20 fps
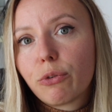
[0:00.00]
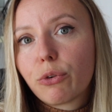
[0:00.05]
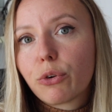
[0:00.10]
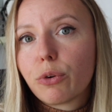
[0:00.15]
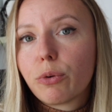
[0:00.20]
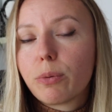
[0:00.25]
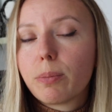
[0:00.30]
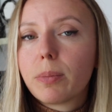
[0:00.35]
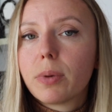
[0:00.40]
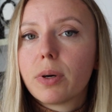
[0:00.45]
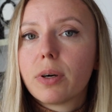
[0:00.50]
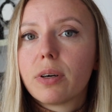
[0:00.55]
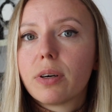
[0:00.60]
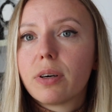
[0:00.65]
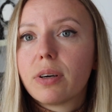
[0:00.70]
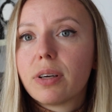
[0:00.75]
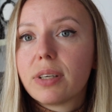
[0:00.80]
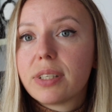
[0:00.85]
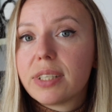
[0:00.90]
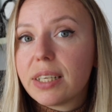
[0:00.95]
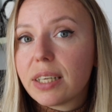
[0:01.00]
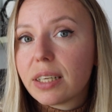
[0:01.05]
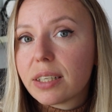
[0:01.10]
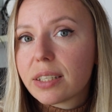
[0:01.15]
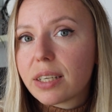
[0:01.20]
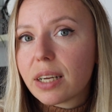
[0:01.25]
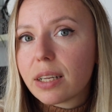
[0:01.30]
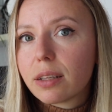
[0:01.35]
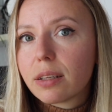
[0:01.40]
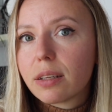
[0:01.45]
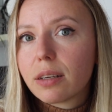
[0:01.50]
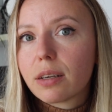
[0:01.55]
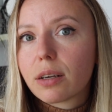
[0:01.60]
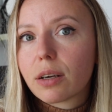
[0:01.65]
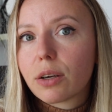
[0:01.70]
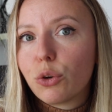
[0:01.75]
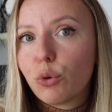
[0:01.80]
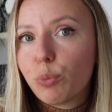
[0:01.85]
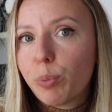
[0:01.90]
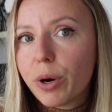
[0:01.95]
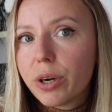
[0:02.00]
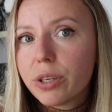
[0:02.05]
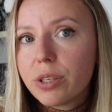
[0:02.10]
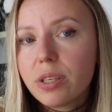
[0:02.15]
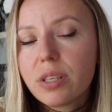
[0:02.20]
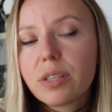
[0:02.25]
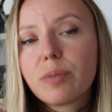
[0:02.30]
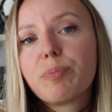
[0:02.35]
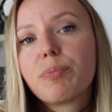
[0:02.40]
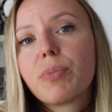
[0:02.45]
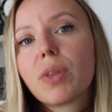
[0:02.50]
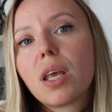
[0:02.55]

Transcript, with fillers: from uh, sales and uh, coupons.